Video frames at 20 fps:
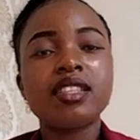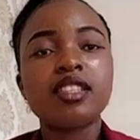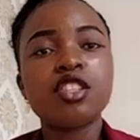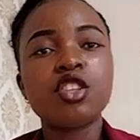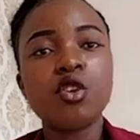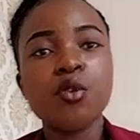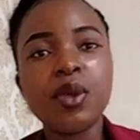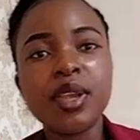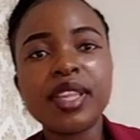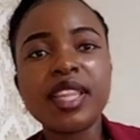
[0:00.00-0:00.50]

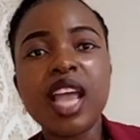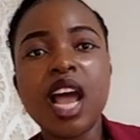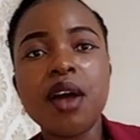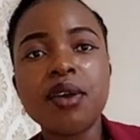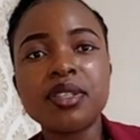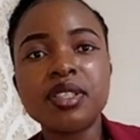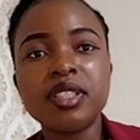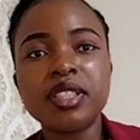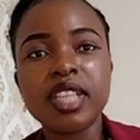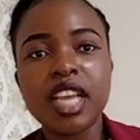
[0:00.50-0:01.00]

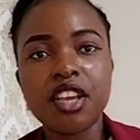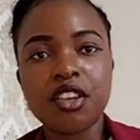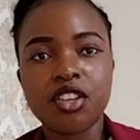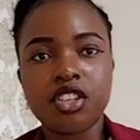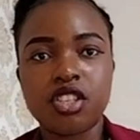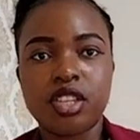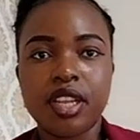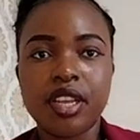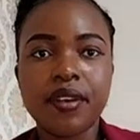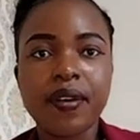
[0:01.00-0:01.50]
3,000
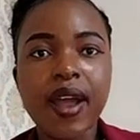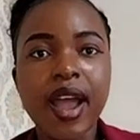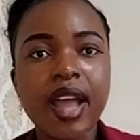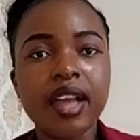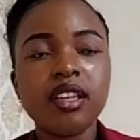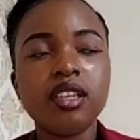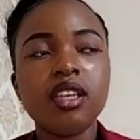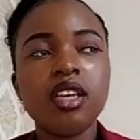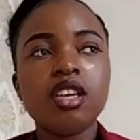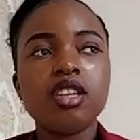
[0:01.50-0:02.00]
Turkish
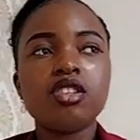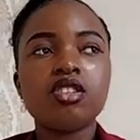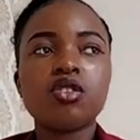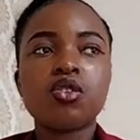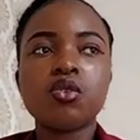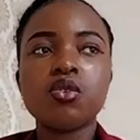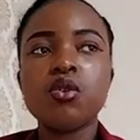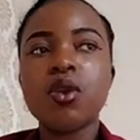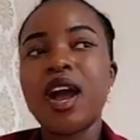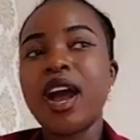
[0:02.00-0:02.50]
lira
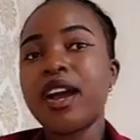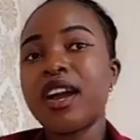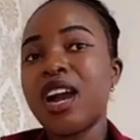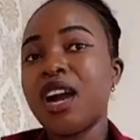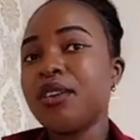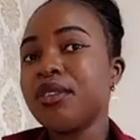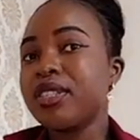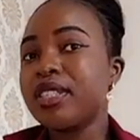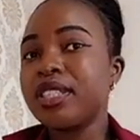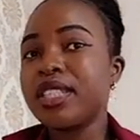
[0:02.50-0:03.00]
to
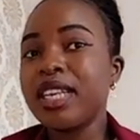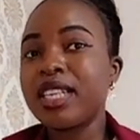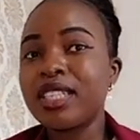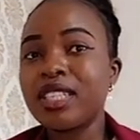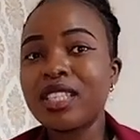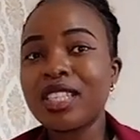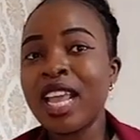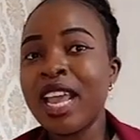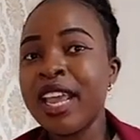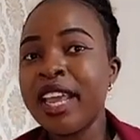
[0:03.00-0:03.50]
around
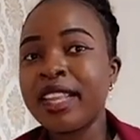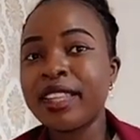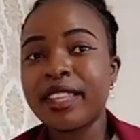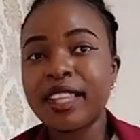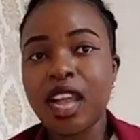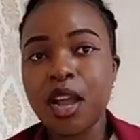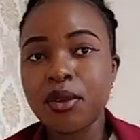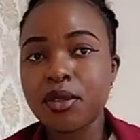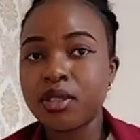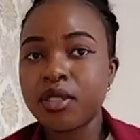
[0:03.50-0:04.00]

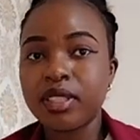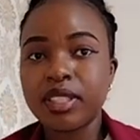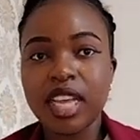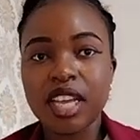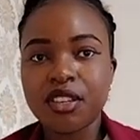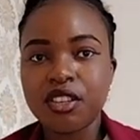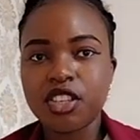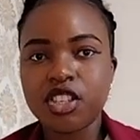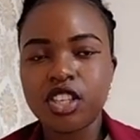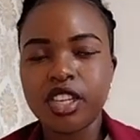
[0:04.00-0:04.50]
68,000
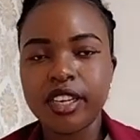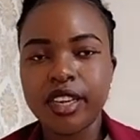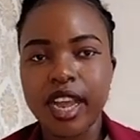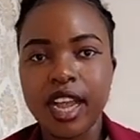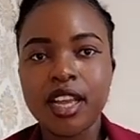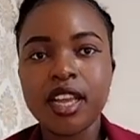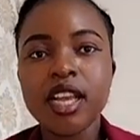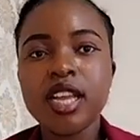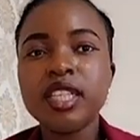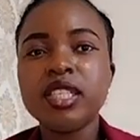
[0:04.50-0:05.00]
Turkish
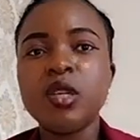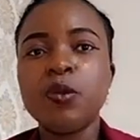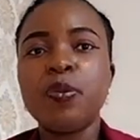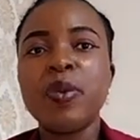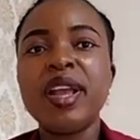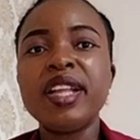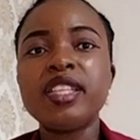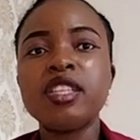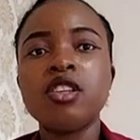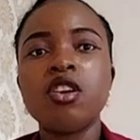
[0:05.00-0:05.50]
lira,
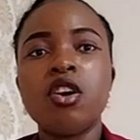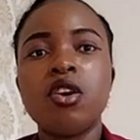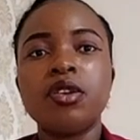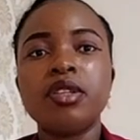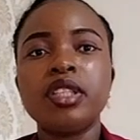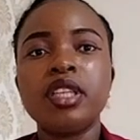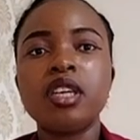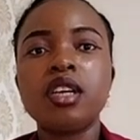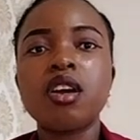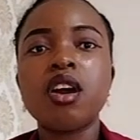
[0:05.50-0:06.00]
depending on
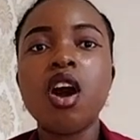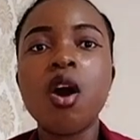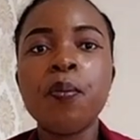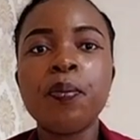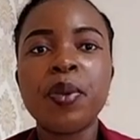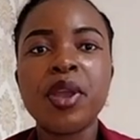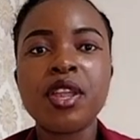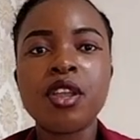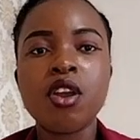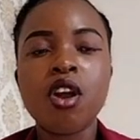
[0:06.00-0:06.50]
the
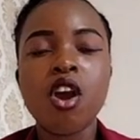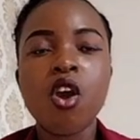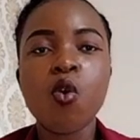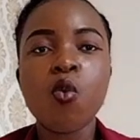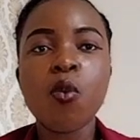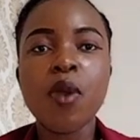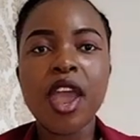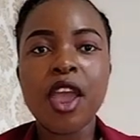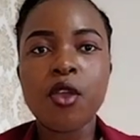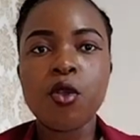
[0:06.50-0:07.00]
company or
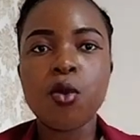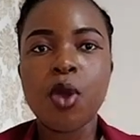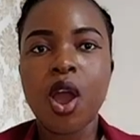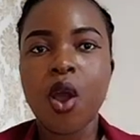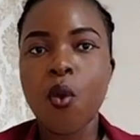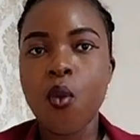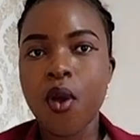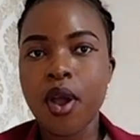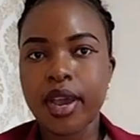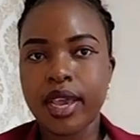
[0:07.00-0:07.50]
where you
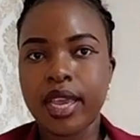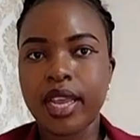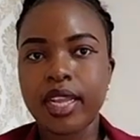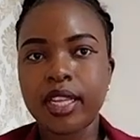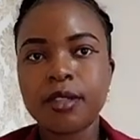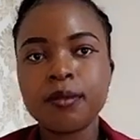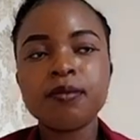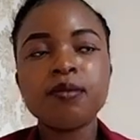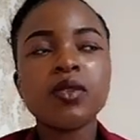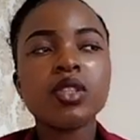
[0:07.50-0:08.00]
are
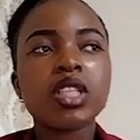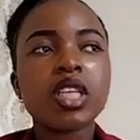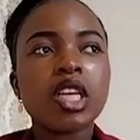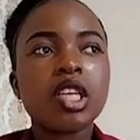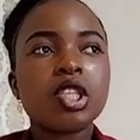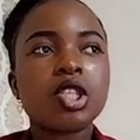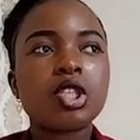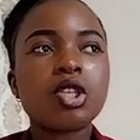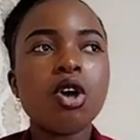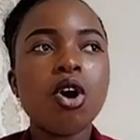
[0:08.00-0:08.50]
working.
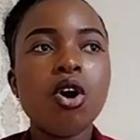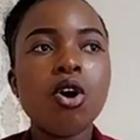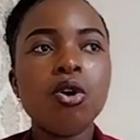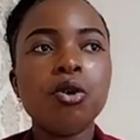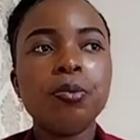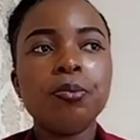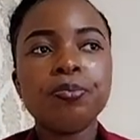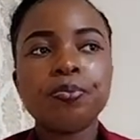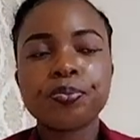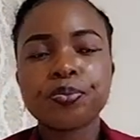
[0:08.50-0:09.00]

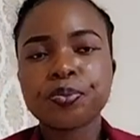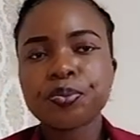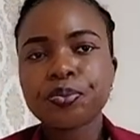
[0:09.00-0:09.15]
So